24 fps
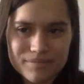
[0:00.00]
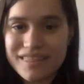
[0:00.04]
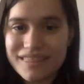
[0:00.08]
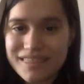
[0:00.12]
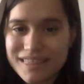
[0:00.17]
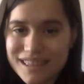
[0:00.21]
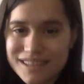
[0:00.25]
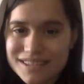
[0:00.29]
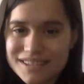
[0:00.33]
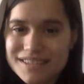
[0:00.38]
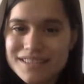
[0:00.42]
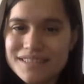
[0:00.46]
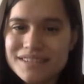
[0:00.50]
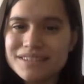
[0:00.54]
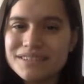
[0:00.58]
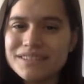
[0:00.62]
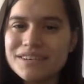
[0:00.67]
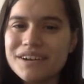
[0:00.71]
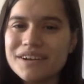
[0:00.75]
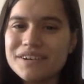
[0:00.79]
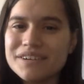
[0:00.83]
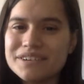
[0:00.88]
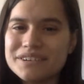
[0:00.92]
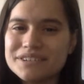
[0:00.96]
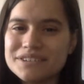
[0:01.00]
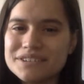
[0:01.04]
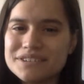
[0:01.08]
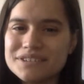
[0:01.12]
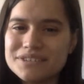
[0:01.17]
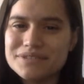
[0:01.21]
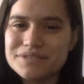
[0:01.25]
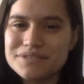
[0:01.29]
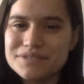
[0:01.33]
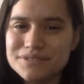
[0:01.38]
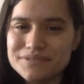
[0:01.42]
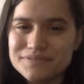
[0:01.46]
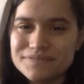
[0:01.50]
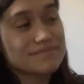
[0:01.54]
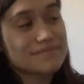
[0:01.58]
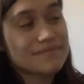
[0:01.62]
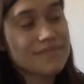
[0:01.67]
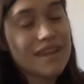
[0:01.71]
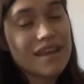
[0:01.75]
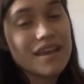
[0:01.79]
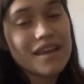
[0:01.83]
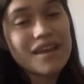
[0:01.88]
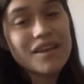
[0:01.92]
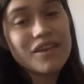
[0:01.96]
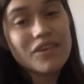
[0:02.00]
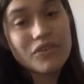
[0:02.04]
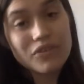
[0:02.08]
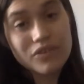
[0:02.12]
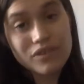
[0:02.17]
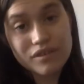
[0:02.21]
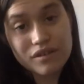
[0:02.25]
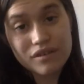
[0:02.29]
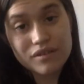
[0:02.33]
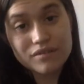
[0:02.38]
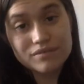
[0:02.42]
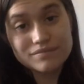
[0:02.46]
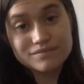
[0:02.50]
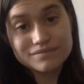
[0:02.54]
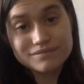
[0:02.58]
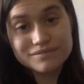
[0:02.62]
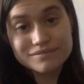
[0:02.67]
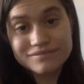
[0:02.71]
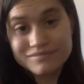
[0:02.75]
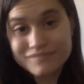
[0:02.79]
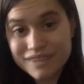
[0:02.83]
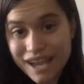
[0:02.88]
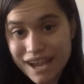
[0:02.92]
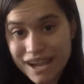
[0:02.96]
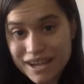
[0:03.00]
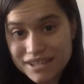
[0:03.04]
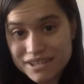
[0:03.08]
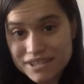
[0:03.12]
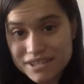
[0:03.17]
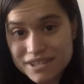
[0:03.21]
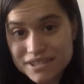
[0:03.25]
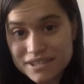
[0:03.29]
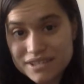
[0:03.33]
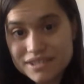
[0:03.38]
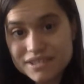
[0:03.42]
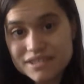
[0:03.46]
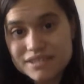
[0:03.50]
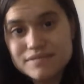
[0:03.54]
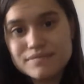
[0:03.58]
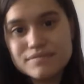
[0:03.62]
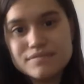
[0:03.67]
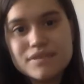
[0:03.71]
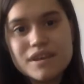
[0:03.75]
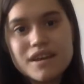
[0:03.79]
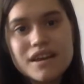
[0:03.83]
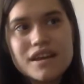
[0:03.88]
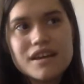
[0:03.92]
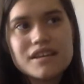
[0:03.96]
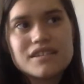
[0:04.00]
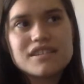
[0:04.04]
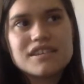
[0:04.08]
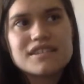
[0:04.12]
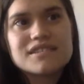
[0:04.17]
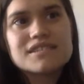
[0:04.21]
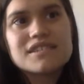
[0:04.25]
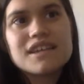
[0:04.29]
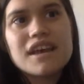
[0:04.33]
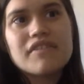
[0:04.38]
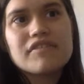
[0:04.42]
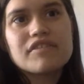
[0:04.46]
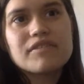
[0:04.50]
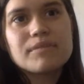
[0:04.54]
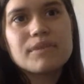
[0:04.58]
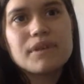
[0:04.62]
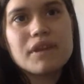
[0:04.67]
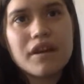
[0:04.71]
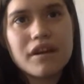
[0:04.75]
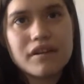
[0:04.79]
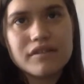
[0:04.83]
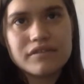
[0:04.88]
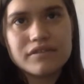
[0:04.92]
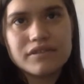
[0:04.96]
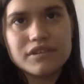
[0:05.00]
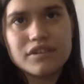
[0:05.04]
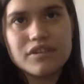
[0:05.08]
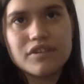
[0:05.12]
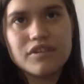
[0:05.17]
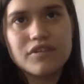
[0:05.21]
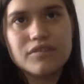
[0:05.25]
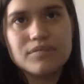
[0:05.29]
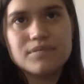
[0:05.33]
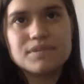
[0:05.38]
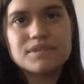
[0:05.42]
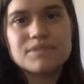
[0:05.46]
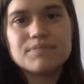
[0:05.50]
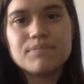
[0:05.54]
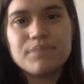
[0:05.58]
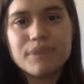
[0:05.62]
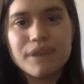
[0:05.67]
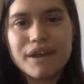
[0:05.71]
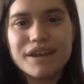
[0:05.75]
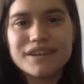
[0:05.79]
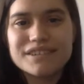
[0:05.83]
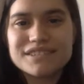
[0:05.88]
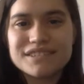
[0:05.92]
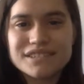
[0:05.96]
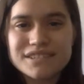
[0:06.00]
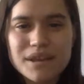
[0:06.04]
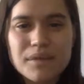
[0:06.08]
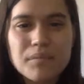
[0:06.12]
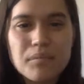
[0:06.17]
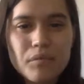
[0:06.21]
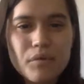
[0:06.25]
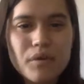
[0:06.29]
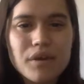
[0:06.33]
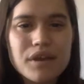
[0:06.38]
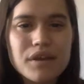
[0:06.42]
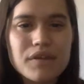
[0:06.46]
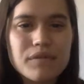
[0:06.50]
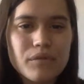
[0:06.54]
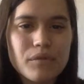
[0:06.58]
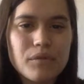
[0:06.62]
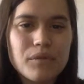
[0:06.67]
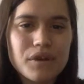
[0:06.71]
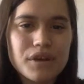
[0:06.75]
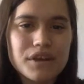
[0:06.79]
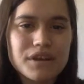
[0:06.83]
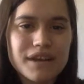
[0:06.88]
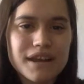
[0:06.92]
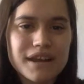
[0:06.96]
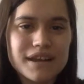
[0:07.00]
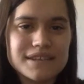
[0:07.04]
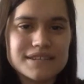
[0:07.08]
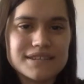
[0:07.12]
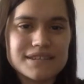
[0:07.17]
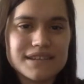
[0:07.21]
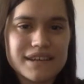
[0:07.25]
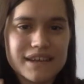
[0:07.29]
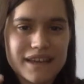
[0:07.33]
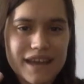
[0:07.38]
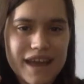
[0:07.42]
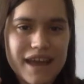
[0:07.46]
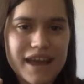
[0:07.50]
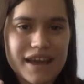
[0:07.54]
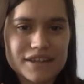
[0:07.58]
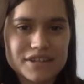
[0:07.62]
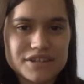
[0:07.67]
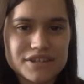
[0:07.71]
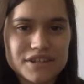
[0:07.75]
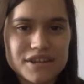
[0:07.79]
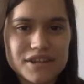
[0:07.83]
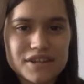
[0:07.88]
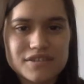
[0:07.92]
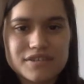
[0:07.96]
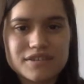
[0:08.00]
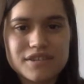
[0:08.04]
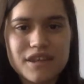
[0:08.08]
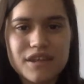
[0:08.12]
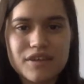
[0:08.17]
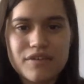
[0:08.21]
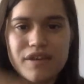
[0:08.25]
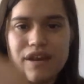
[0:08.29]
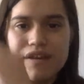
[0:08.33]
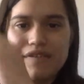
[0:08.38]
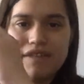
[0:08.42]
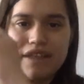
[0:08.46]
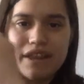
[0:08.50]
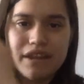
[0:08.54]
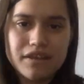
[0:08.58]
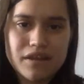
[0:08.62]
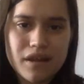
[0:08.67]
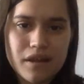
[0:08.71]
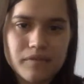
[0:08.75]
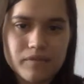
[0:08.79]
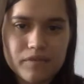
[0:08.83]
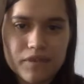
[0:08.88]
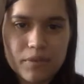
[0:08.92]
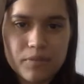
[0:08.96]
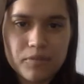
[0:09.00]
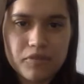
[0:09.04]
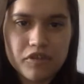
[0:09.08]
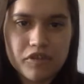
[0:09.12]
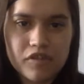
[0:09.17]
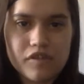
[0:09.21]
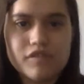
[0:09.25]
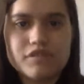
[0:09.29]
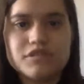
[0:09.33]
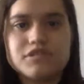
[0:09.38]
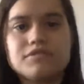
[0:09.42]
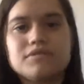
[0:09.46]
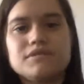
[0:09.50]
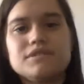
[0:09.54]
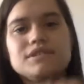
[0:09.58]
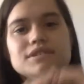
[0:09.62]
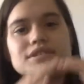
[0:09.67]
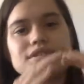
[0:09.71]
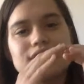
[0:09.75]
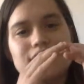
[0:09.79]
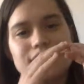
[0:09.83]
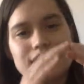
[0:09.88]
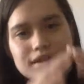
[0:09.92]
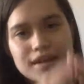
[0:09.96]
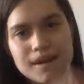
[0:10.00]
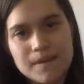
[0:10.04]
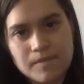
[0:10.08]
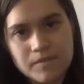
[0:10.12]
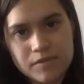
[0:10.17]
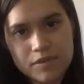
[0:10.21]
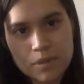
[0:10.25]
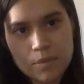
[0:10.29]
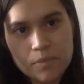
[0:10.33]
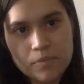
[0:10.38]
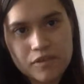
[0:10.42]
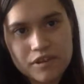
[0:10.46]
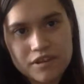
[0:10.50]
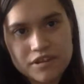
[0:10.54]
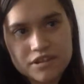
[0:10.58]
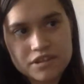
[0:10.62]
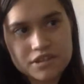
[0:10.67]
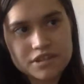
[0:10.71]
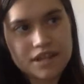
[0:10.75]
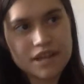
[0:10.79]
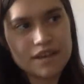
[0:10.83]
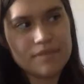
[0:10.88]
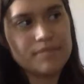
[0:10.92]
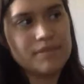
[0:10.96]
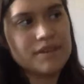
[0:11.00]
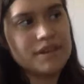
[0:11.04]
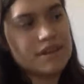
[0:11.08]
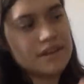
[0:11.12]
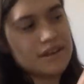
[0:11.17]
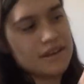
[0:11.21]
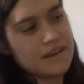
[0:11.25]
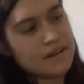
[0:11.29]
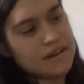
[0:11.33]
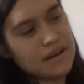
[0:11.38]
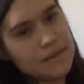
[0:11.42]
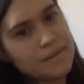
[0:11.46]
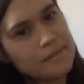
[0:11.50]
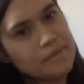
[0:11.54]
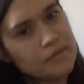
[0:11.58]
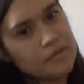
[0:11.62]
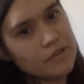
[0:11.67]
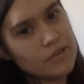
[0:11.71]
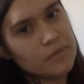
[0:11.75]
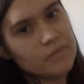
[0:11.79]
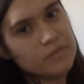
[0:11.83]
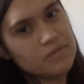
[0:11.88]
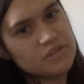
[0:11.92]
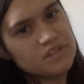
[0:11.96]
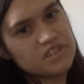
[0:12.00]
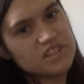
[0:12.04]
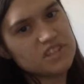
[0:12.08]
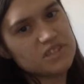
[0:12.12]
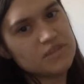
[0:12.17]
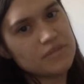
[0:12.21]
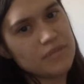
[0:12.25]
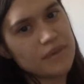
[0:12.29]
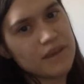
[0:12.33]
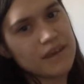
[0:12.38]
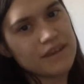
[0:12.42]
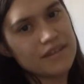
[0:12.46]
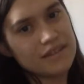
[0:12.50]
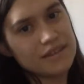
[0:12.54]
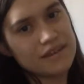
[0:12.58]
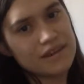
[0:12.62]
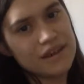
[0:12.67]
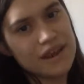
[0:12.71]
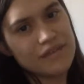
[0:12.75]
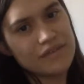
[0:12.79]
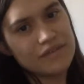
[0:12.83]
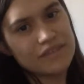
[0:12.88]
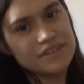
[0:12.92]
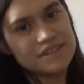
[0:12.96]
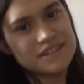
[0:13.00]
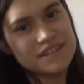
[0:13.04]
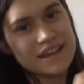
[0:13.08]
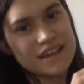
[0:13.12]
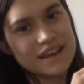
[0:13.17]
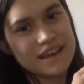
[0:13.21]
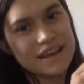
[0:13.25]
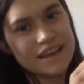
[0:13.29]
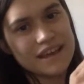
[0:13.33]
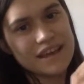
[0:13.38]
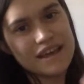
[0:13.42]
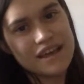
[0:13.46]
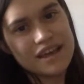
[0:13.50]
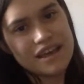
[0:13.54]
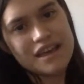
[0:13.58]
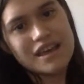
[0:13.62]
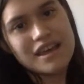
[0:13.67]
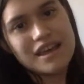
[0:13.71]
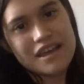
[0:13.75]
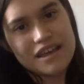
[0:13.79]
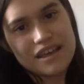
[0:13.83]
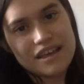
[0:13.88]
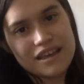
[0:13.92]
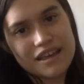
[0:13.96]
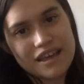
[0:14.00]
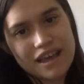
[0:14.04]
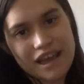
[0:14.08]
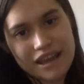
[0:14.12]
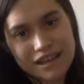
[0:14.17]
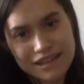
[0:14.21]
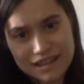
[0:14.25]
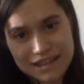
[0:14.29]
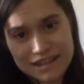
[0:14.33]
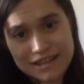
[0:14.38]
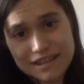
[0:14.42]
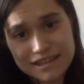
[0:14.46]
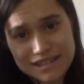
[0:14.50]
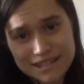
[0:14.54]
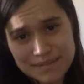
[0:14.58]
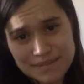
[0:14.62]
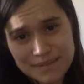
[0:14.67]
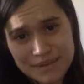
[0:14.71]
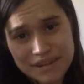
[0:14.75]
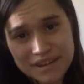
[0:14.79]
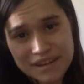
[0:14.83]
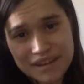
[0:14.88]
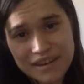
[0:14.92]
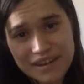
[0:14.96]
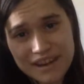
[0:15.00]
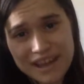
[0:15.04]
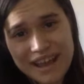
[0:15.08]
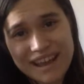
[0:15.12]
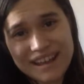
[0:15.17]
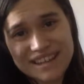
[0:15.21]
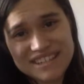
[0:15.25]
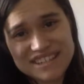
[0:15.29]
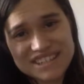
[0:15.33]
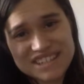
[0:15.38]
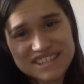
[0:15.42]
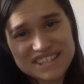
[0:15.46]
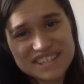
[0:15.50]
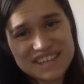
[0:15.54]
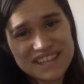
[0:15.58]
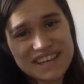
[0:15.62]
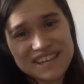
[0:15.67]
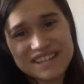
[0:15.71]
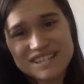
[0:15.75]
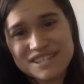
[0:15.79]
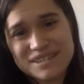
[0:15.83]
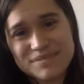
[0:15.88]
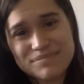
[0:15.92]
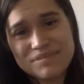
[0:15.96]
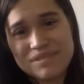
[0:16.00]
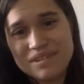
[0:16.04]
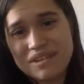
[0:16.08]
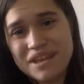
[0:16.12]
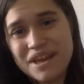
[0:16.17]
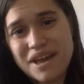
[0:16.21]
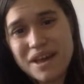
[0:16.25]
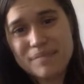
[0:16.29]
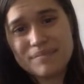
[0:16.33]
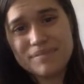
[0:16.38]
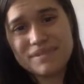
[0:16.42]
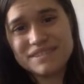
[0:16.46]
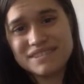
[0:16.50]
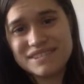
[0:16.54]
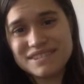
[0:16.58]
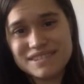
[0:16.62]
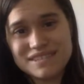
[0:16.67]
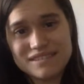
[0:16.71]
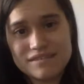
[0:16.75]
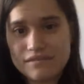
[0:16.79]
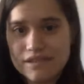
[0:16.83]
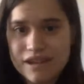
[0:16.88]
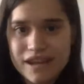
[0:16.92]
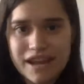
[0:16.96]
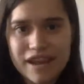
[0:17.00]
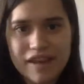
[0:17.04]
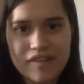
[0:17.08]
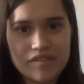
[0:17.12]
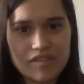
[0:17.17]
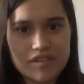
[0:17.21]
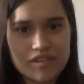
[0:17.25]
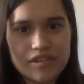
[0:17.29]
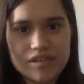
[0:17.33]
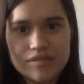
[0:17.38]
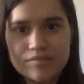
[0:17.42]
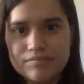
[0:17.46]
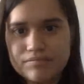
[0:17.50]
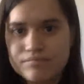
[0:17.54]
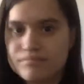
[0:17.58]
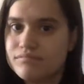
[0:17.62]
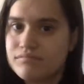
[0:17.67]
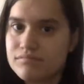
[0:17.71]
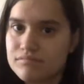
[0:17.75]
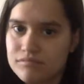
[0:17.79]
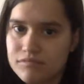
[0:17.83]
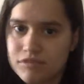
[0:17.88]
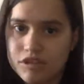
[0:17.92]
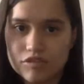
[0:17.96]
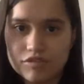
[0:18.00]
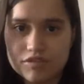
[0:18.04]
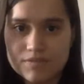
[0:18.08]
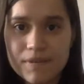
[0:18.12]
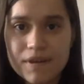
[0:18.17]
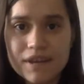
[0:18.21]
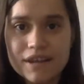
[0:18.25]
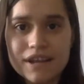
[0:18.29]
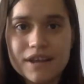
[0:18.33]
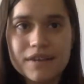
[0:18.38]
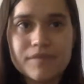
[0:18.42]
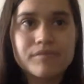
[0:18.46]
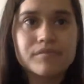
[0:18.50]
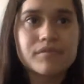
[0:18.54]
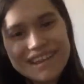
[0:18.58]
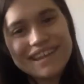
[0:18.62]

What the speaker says: That's a little harder to do. So, cash system doesn't have to be envelopes, but some way of organizing cash so that you have like an envelope for groceries, an envelope for entertainment, an envelope for just the regular everyday, I need this money on hand just in case something happens and I have to use money.